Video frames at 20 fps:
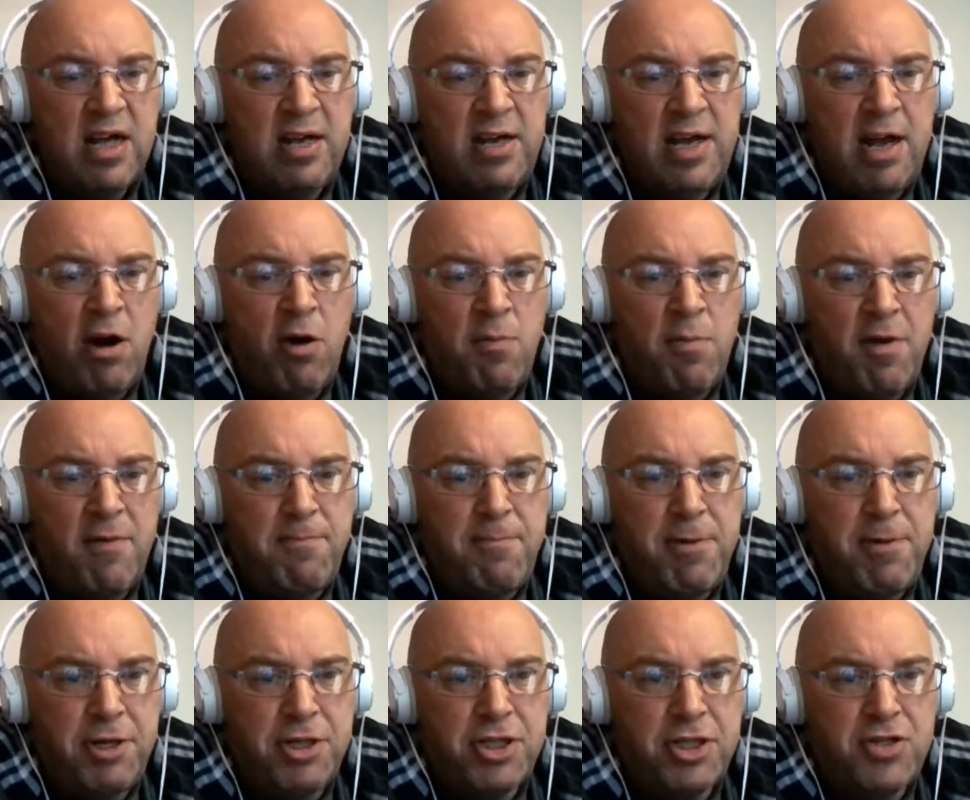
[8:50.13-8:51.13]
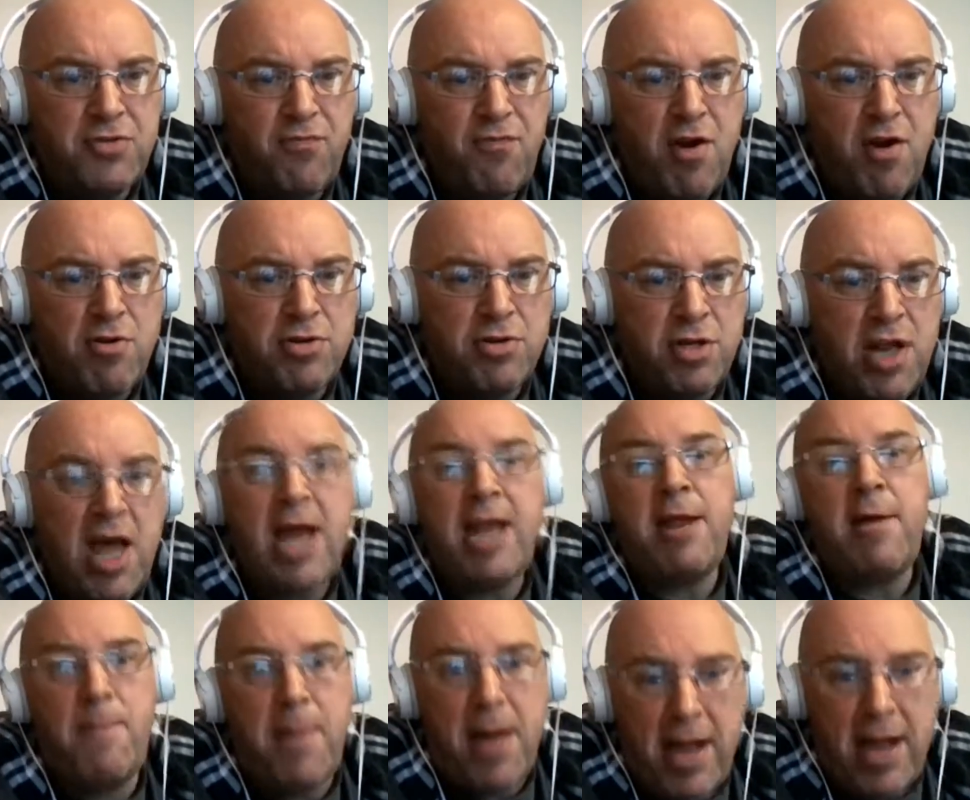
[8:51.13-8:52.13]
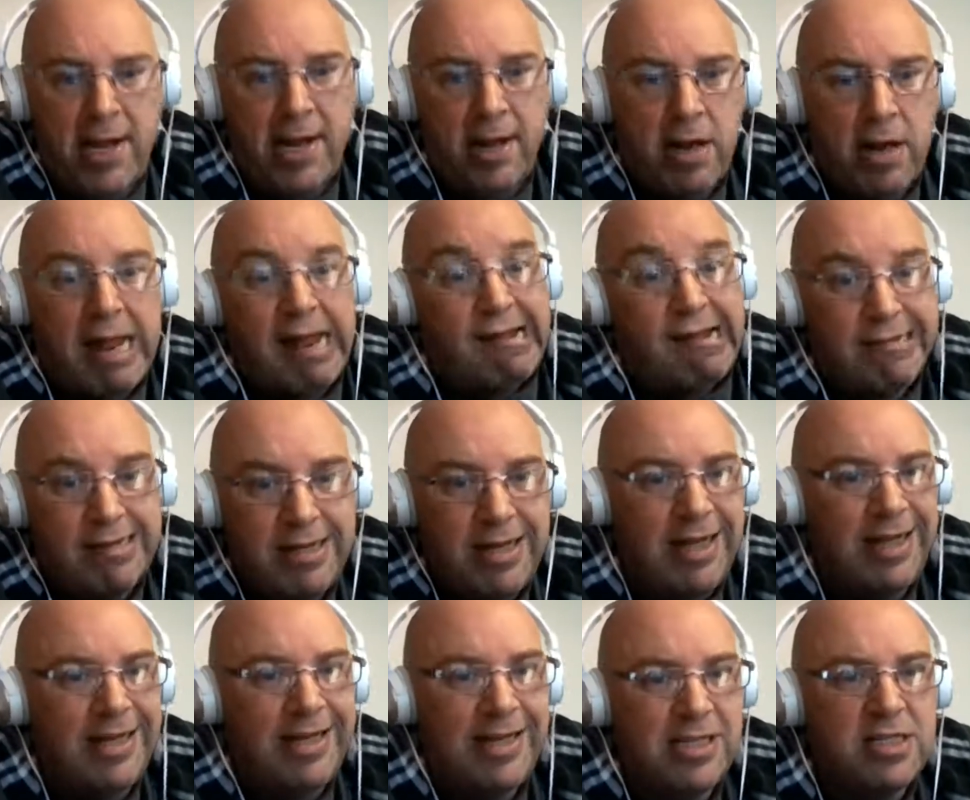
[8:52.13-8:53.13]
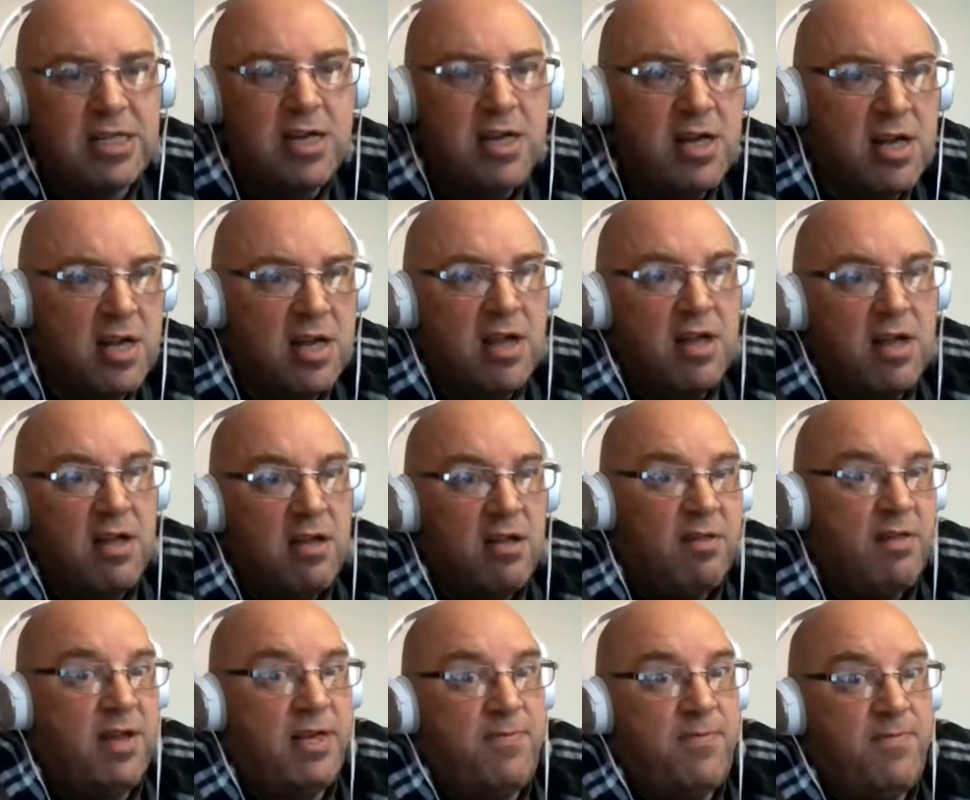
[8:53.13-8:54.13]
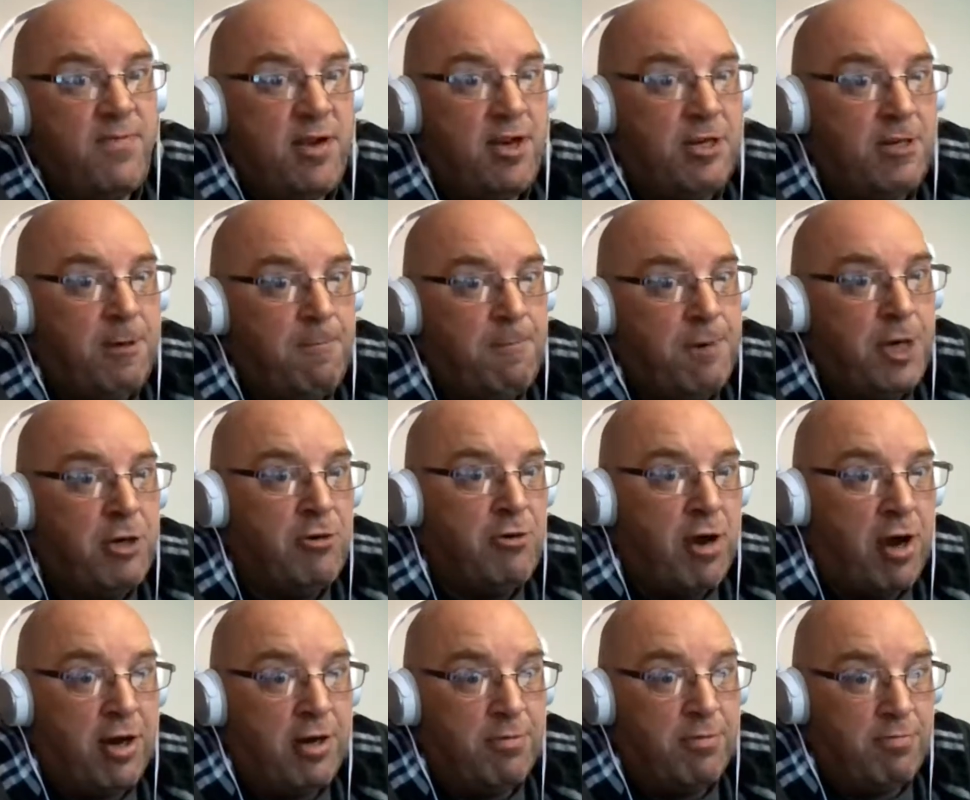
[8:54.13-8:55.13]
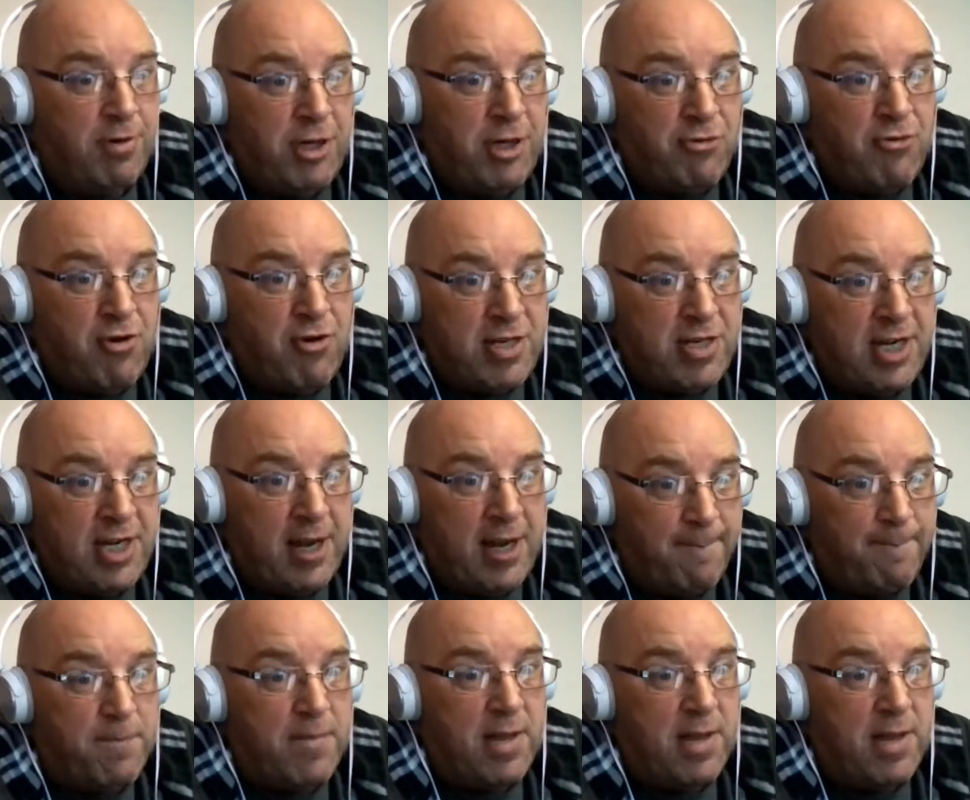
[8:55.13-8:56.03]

And now my picture's frozen. Hey, back again. Yeah. This video is going to be interesting.